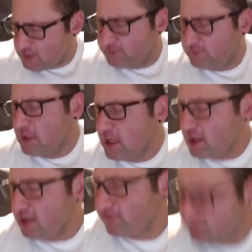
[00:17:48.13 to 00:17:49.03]
have
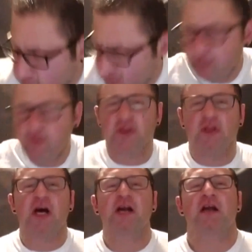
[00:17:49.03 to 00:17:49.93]
trained with a
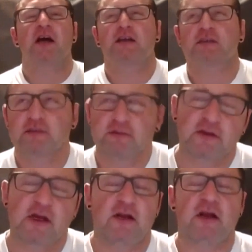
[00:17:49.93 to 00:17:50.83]
lot of guys.
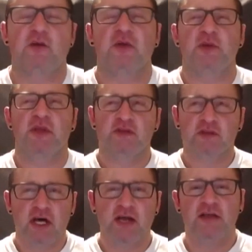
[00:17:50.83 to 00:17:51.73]
Not a lot, but I mean, there's a
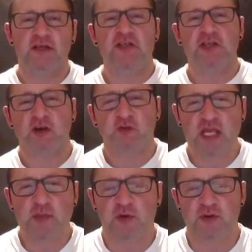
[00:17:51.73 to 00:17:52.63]
lot of legendary
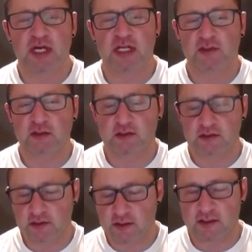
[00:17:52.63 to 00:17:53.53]
people that I
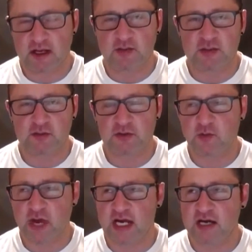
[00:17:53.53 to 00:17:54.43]
looked looked up to,
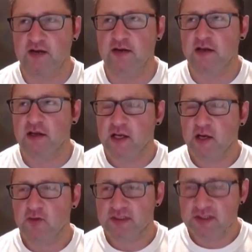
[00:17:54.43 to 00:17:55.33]
admired,
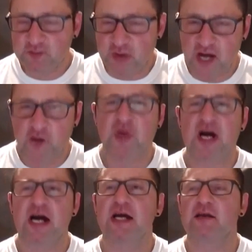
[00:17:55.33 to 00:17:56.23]
was inspired
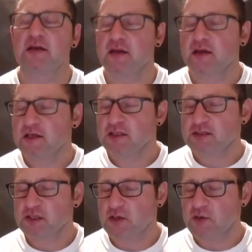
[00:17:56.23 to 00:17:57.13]
by.
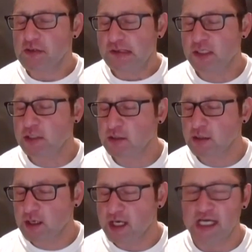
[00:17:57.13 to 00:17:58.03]
So
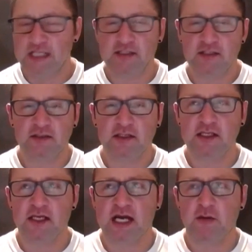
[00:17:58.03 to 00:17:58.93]

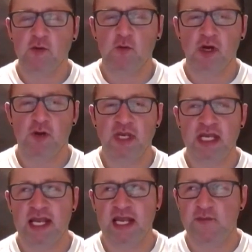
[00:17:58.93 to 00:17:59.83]
Ideally, I would want to
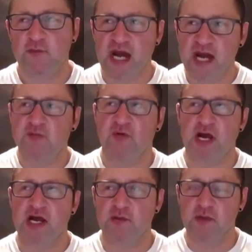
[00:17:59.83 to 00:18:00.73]
be at my
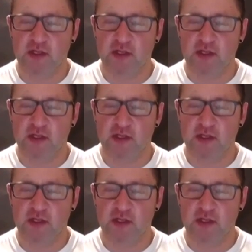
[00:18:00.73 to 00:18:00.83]
prime